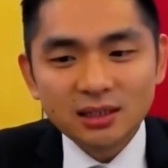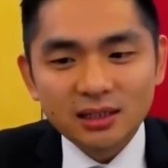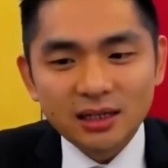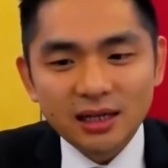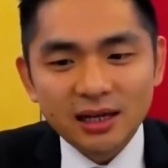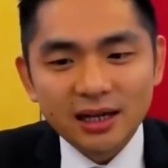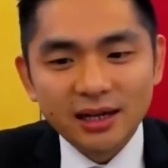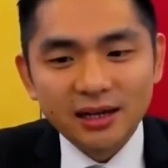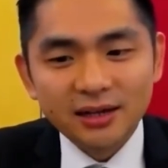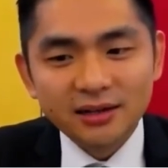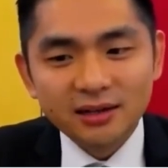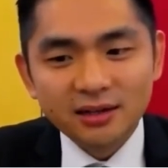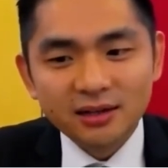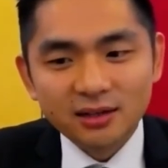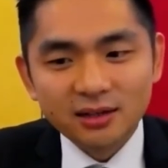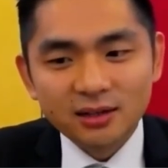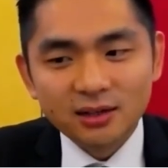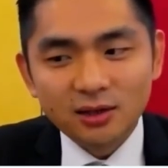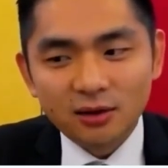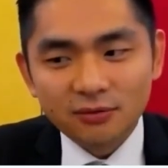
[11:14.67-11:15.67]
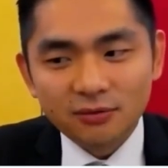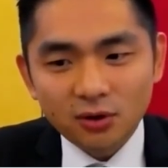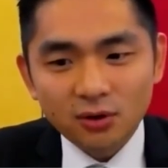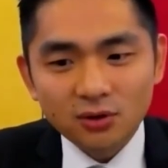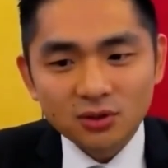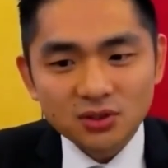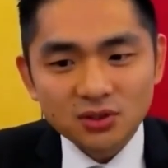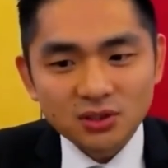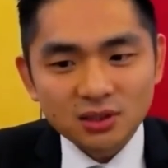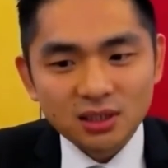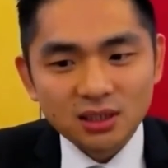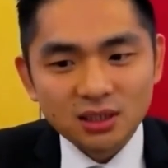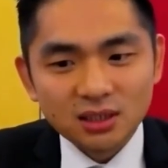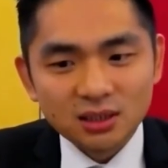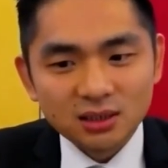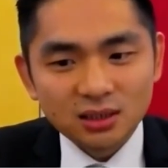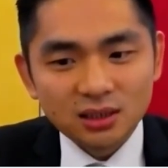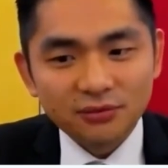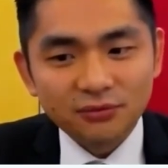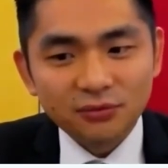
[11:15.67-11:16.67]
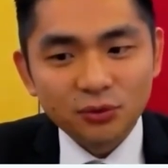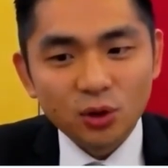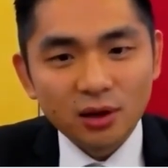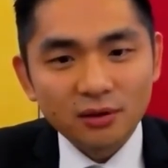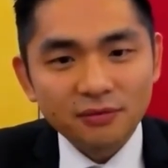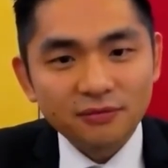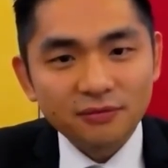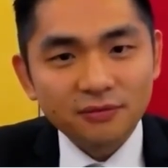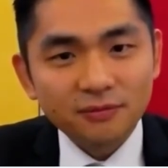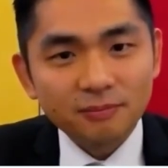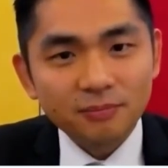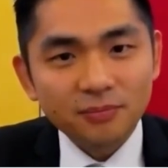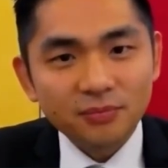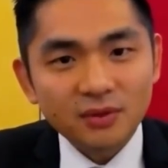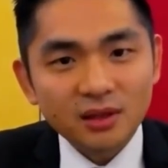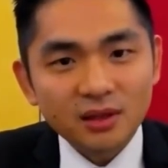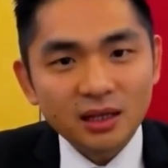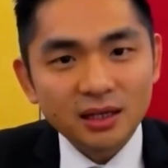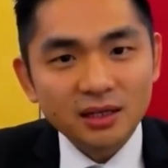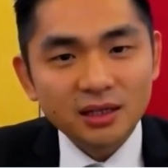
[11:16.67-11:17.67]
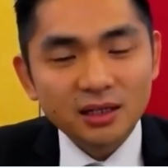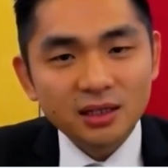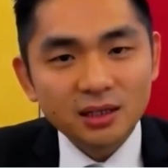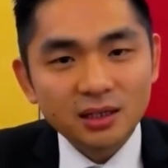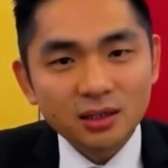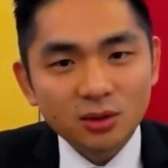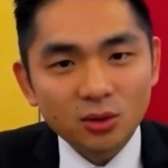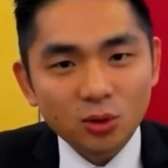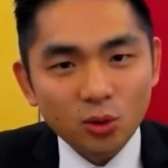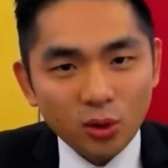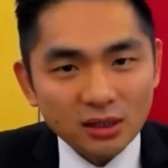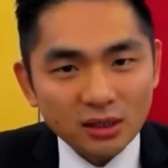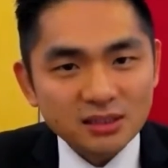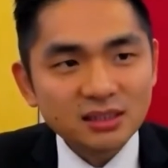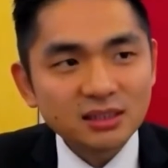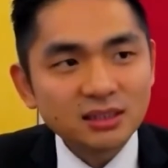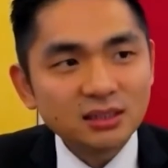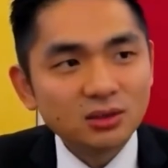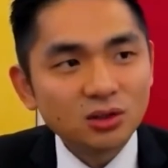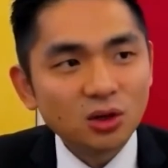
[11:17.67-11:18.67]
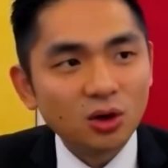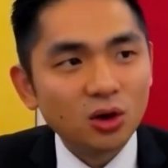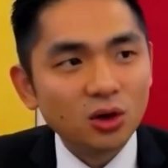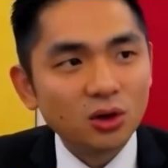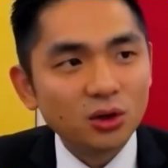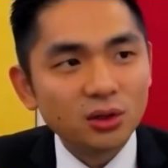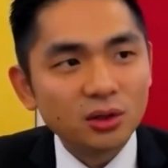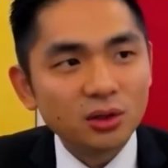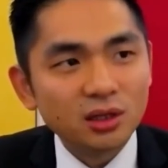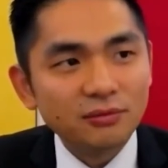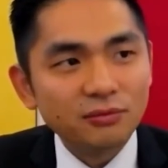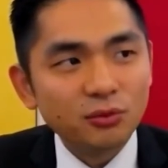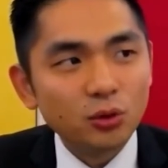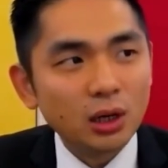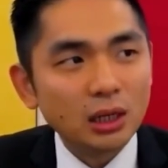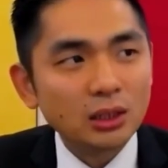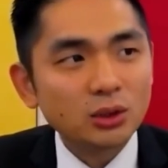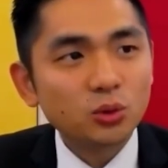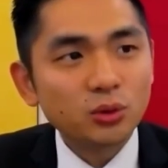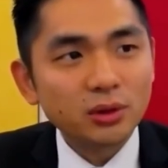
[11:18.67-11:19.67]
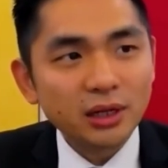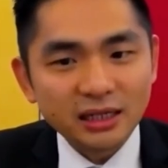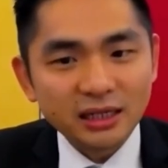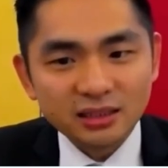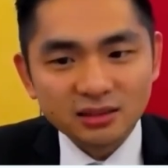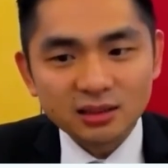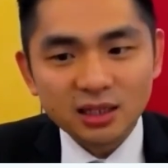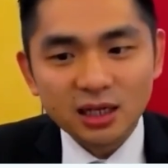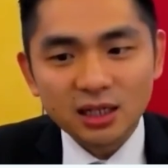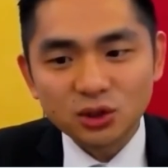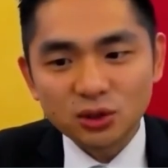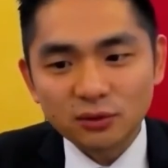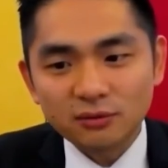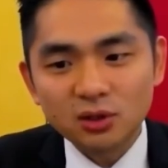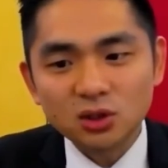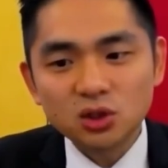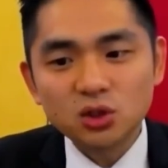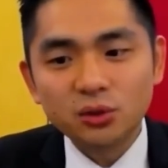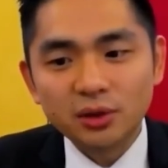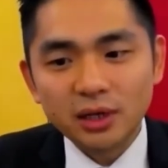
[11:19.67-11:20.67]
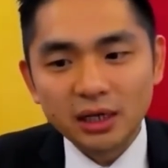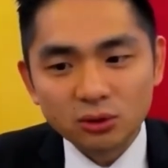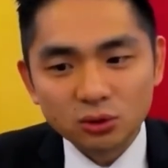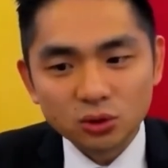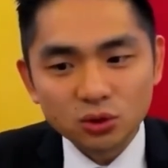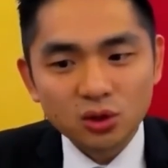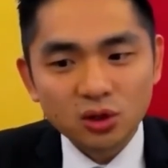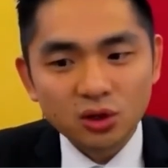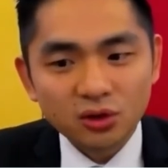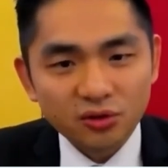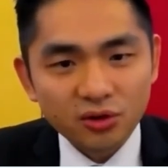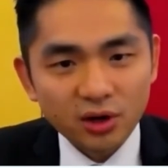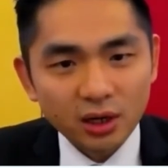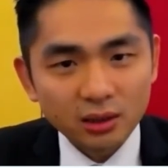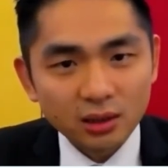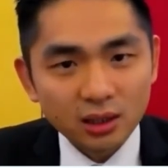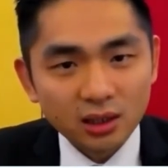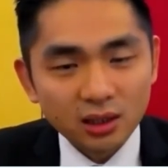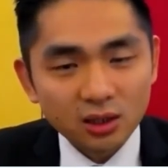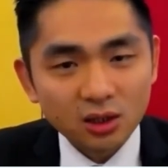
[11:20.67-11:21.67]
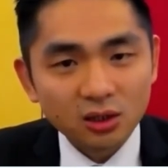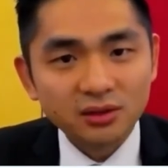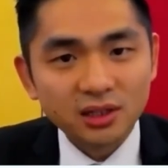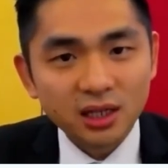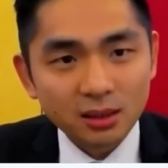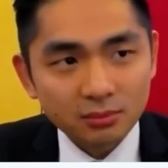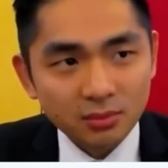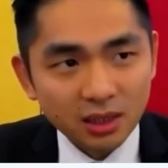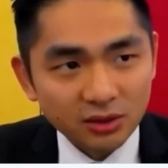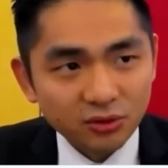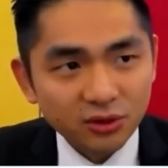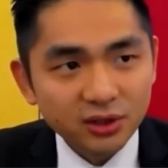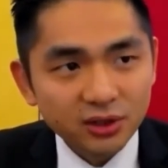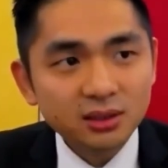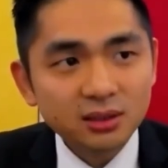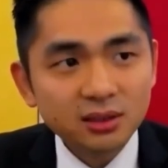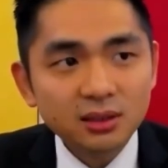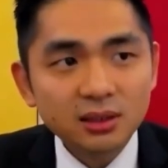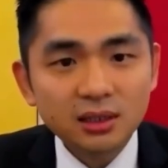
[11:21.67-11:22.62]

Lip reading: And of course, if you have any question or if you would like to get in touch, of course, you can also contact MATRADE.